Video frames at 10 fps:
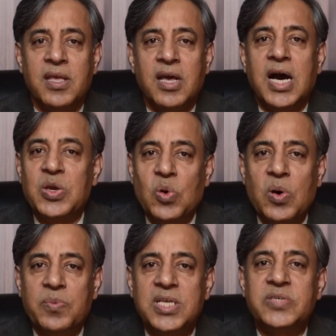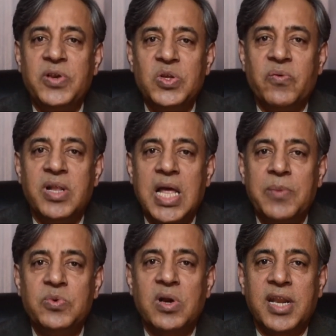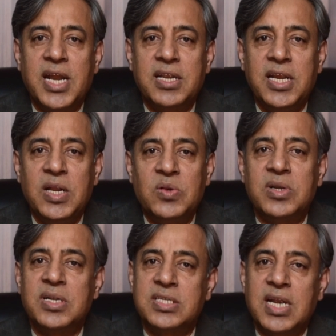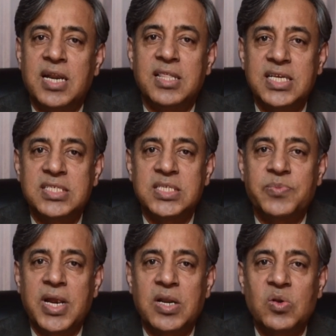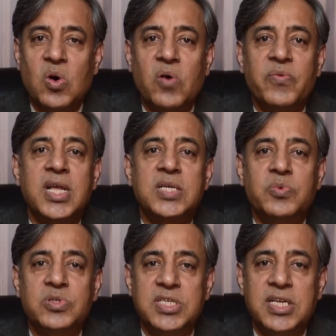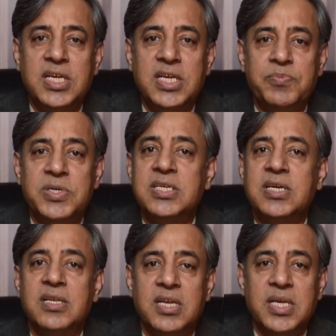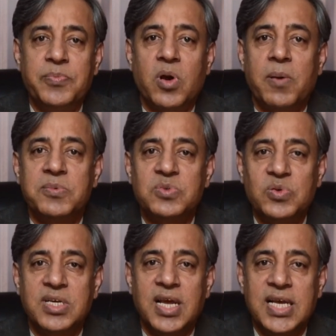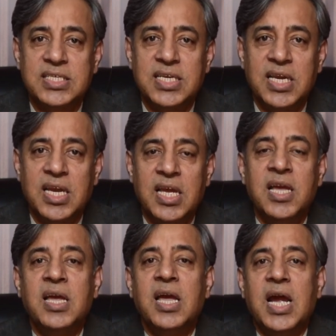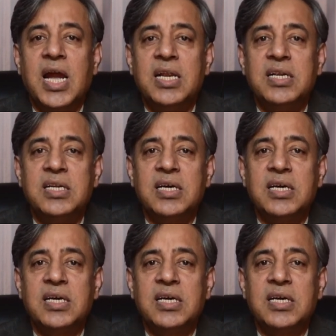I hope this video will help you a great deal to understand this aspect of an expository, particularly problem solution essay, and